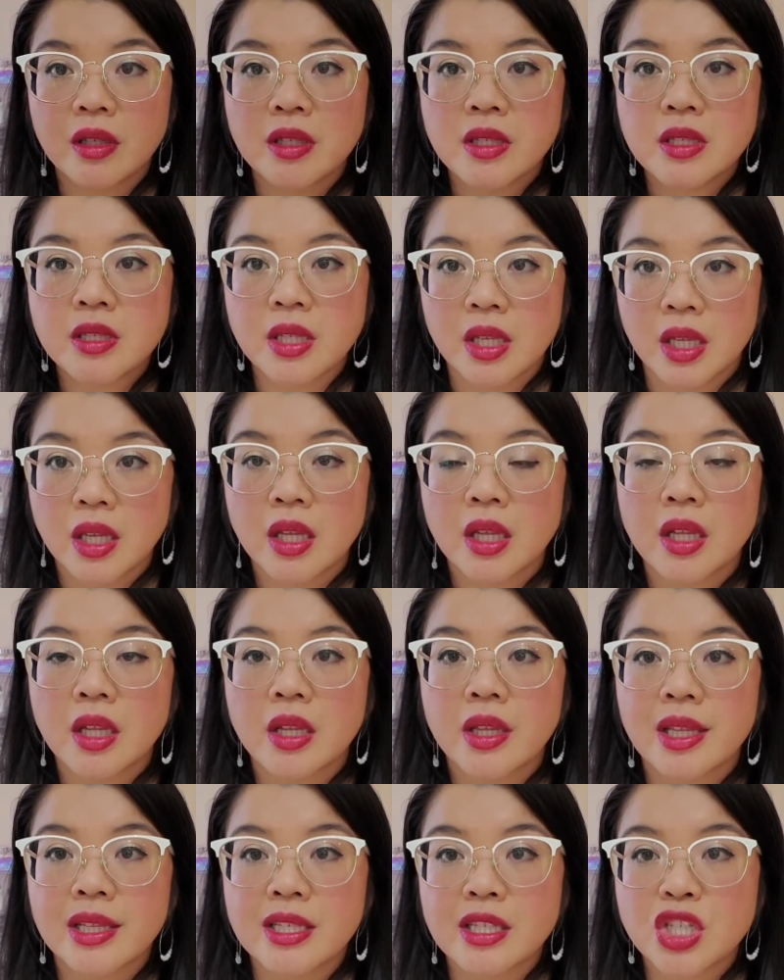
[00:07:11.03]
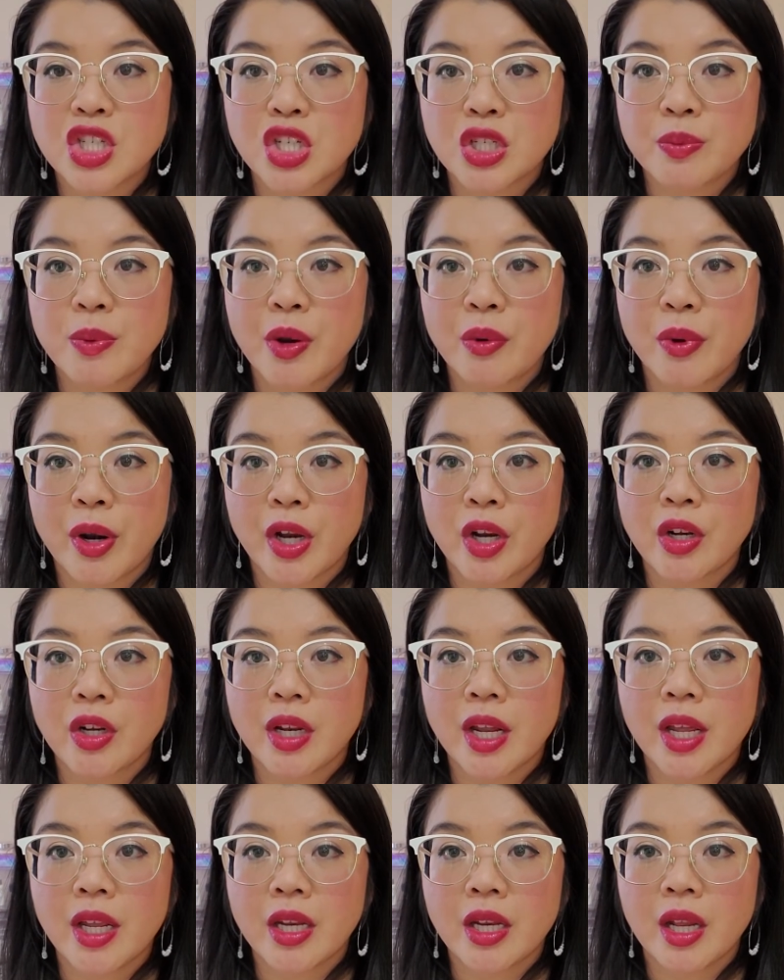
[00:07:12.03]
See, this is just my regular
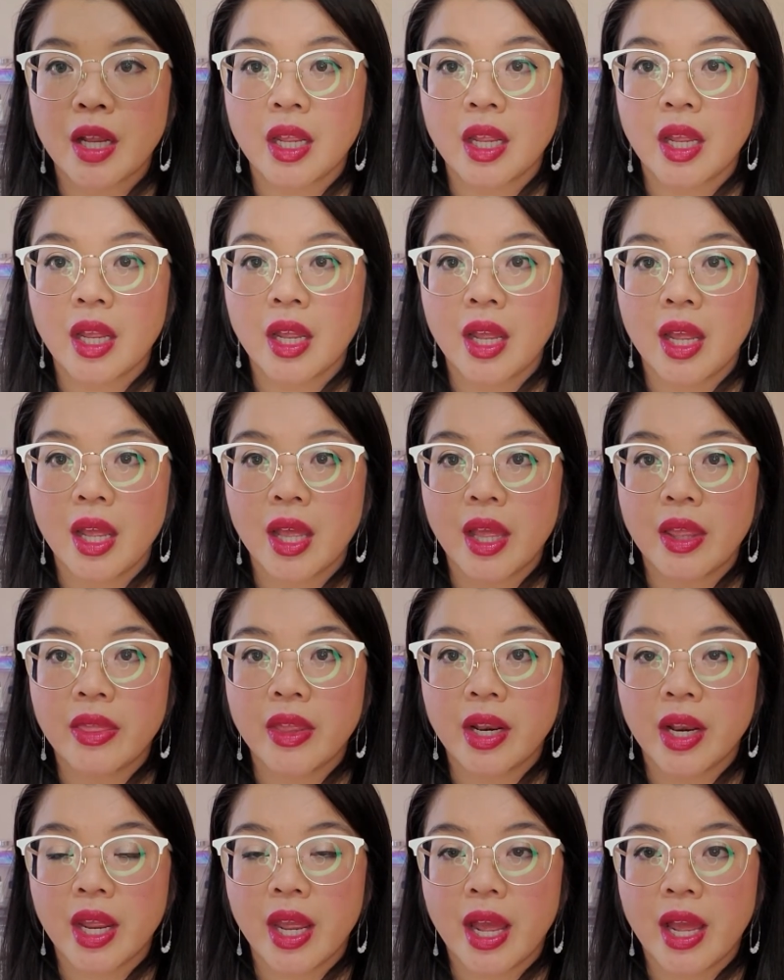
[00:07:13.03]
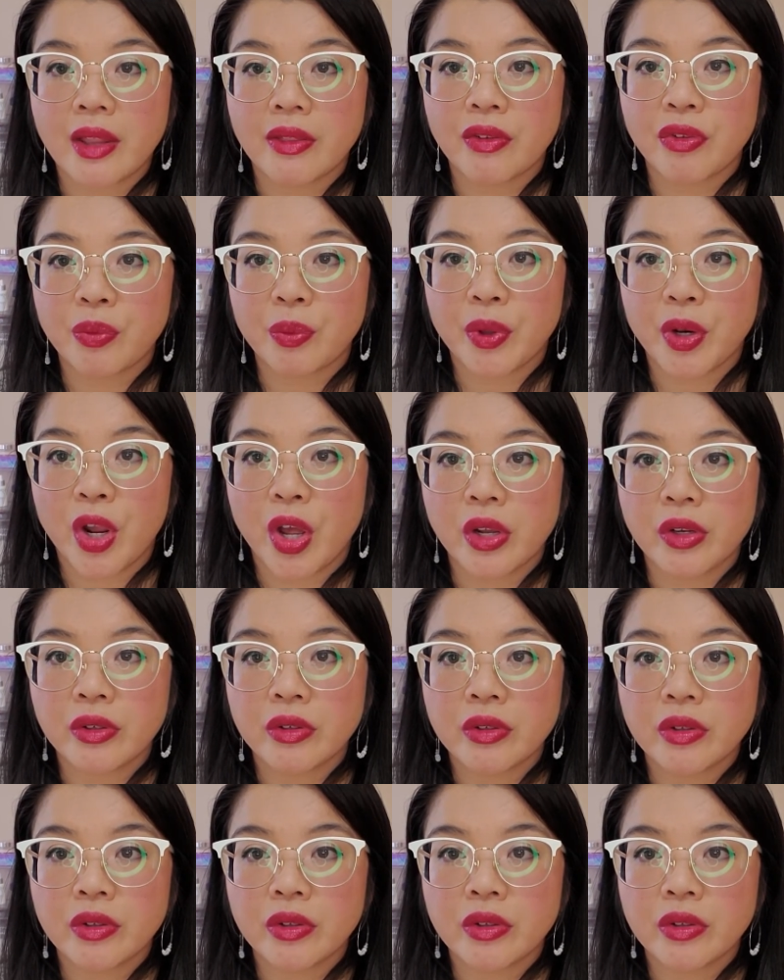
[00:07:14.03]
light, and then I add this one on.